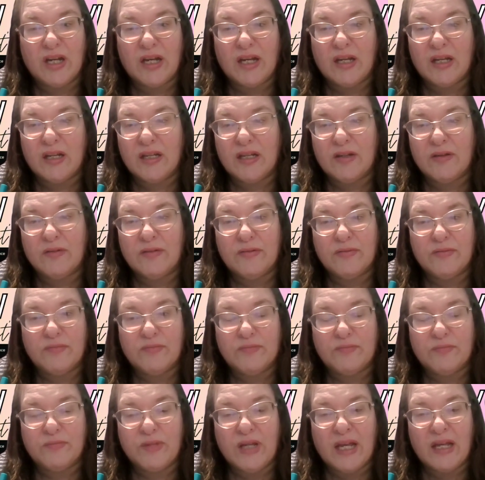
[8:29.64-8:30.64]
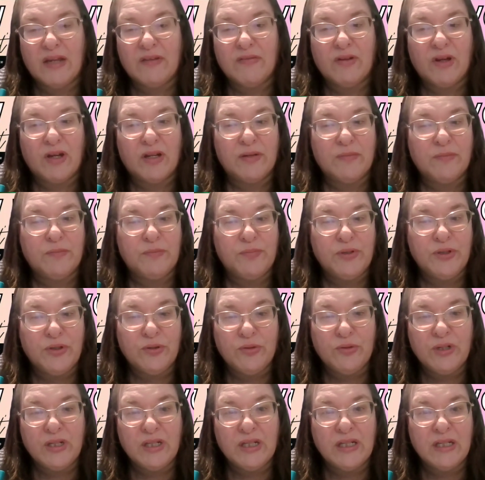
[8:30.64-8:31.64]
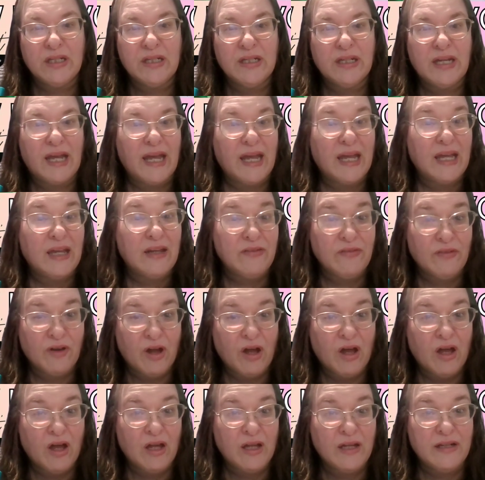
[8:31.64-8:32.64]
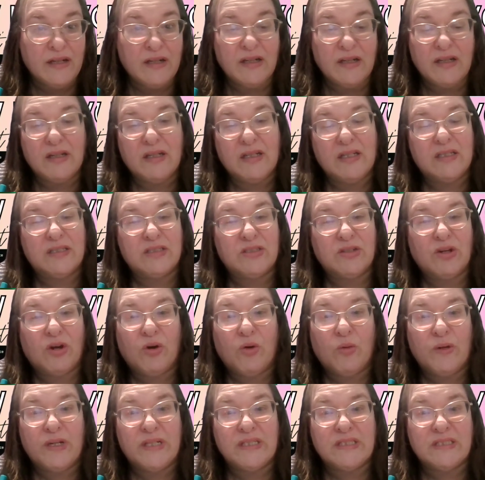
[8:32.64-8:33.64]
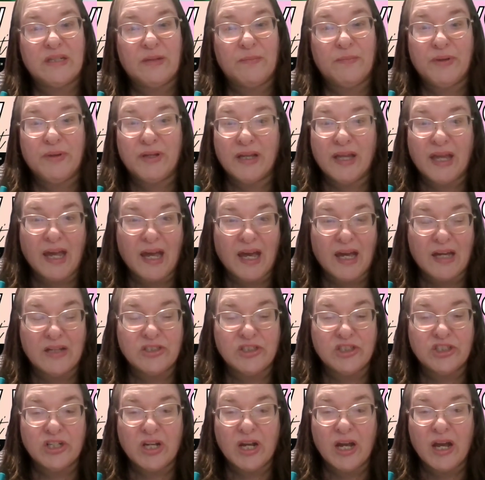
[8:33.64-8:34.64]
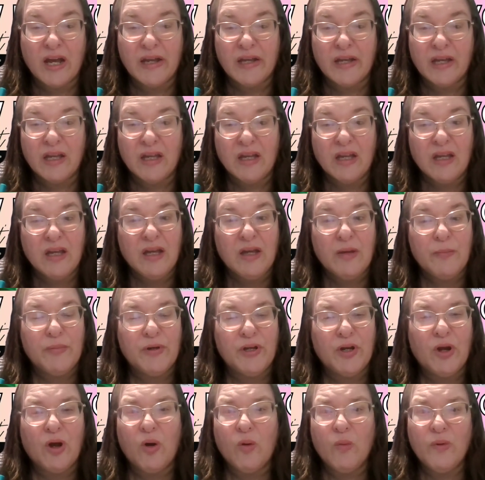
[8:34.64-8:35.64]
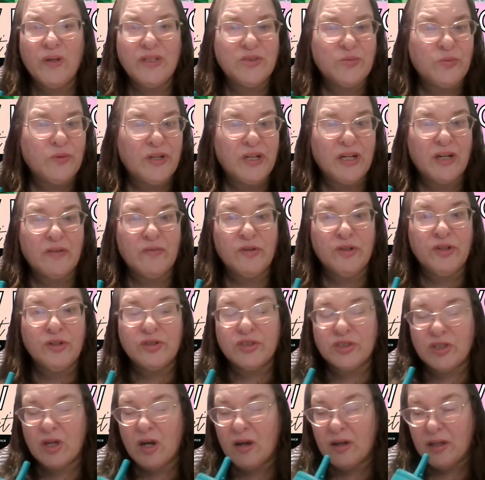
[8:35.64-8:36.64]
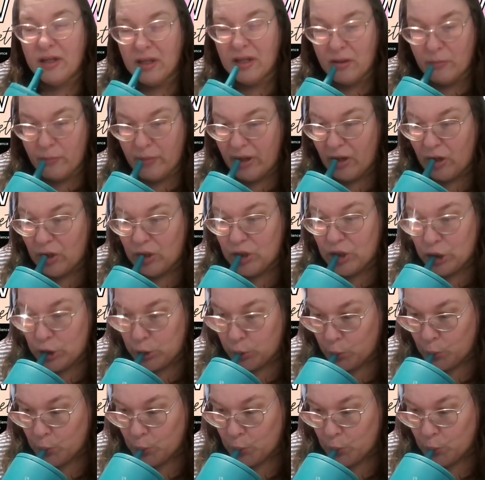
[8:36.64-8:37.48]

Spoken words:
uh, Avon Beauty, Avon is always a big hashtag, but always whatever you're talking about.